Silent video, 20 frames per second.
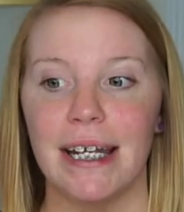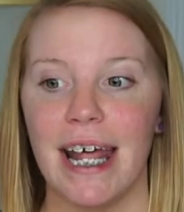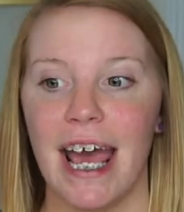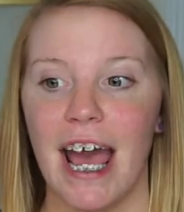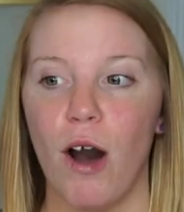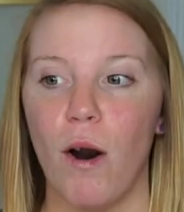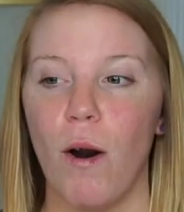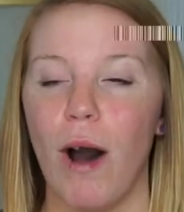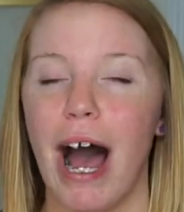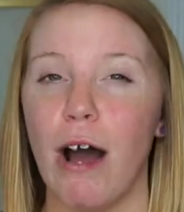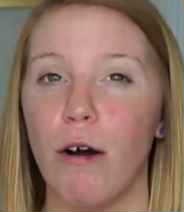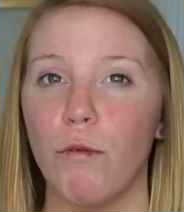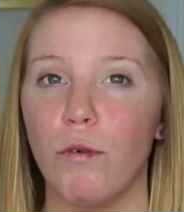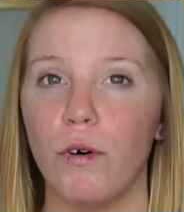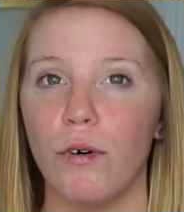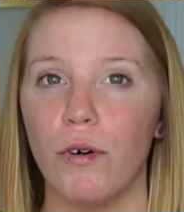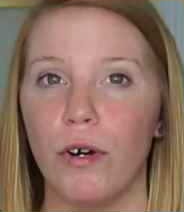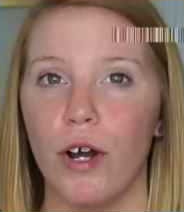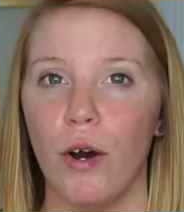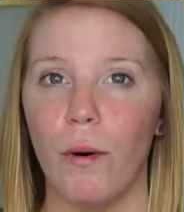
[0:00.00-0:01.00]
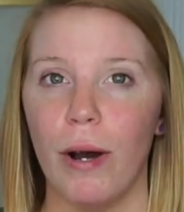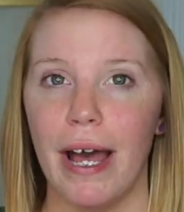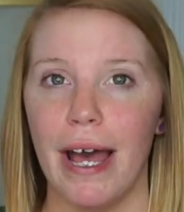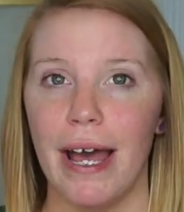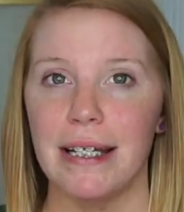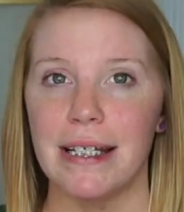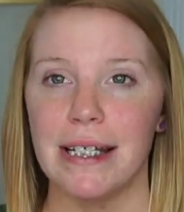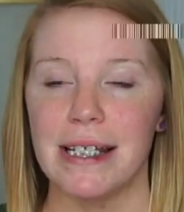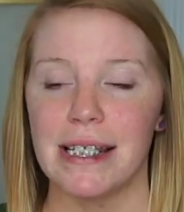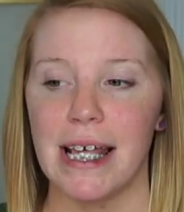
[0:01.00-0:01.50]
Now, I will go
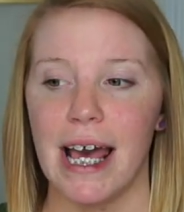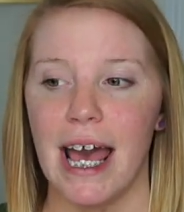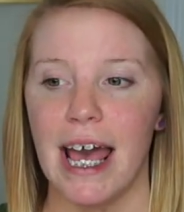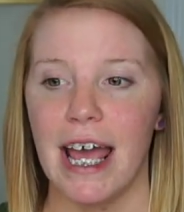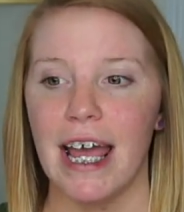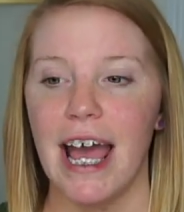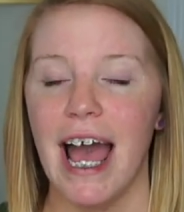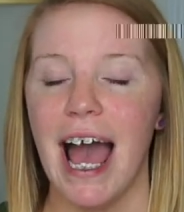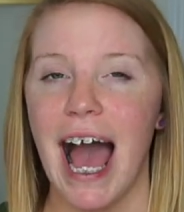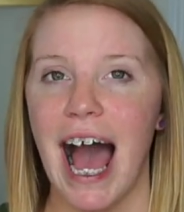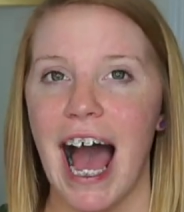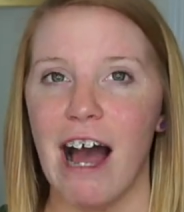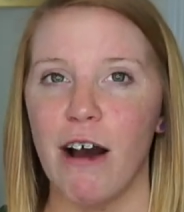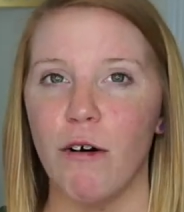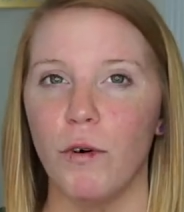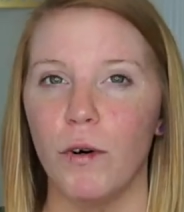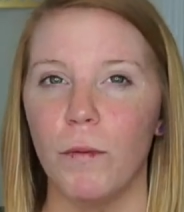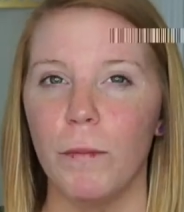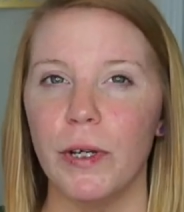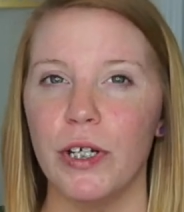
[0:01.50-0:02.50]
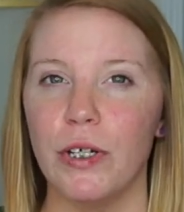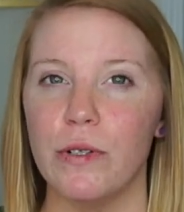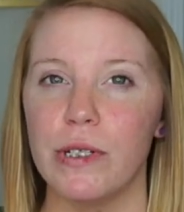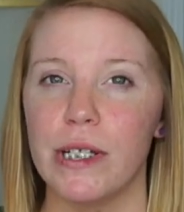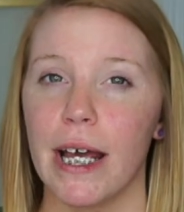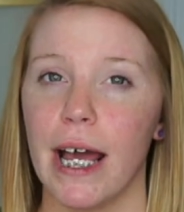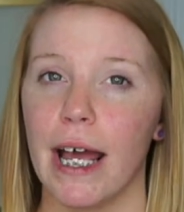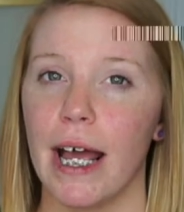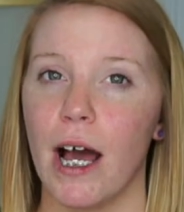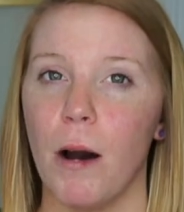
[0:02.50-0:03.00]
ahead and say I will be
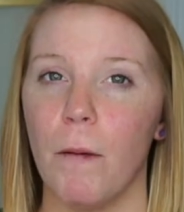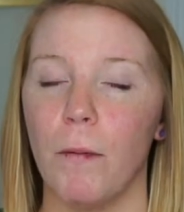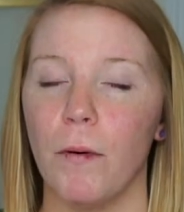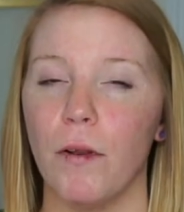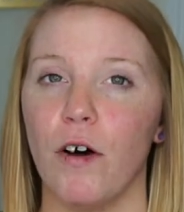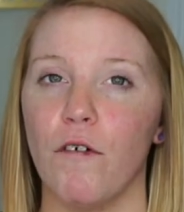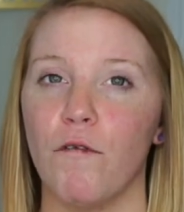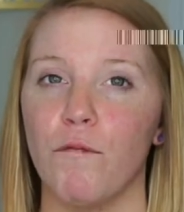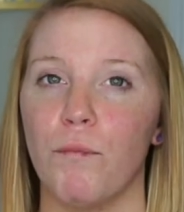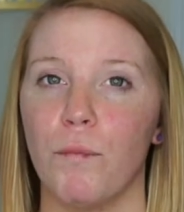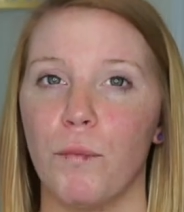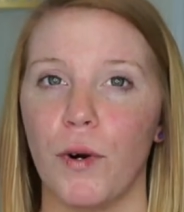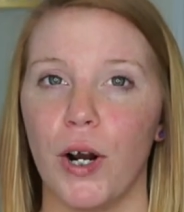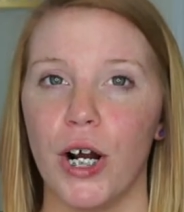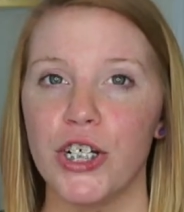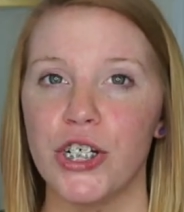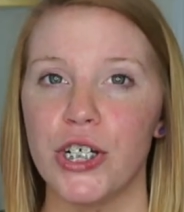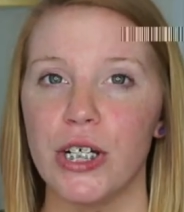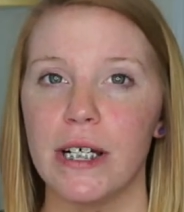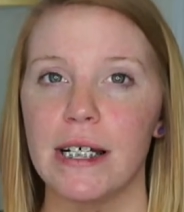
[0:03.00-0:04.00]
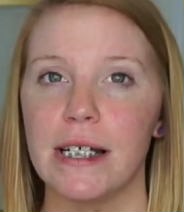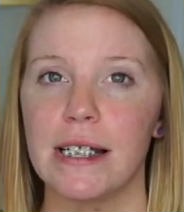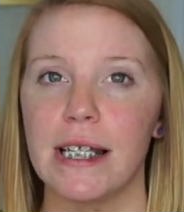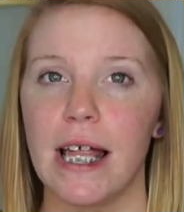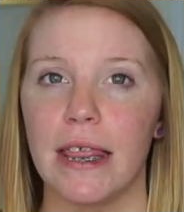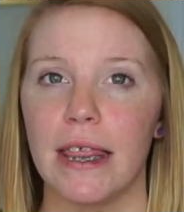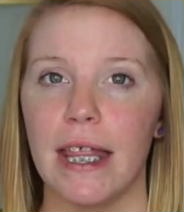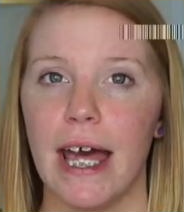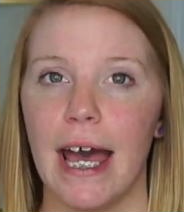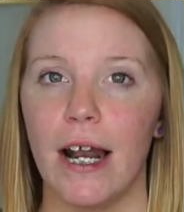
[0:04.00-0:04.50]
using a couple of brushes
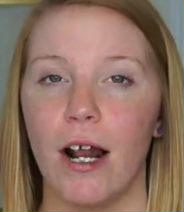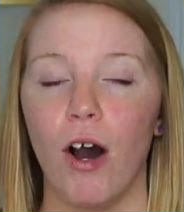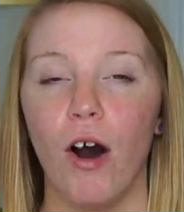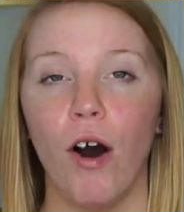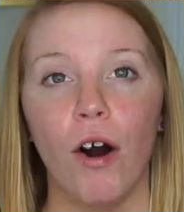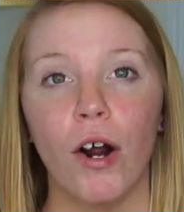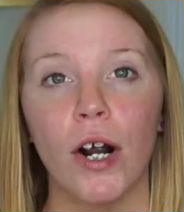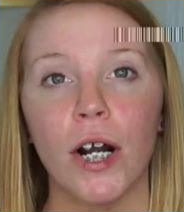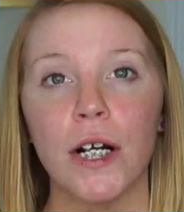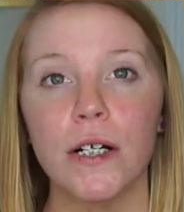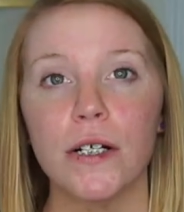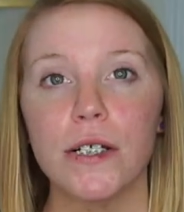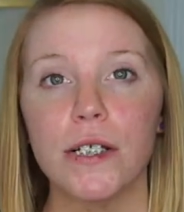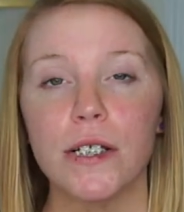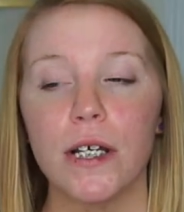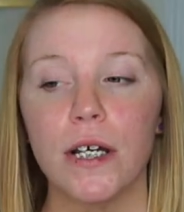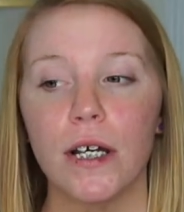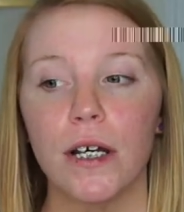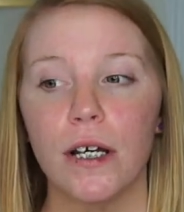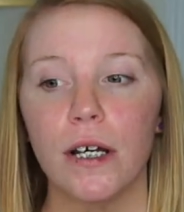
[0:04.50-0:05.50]
that aren't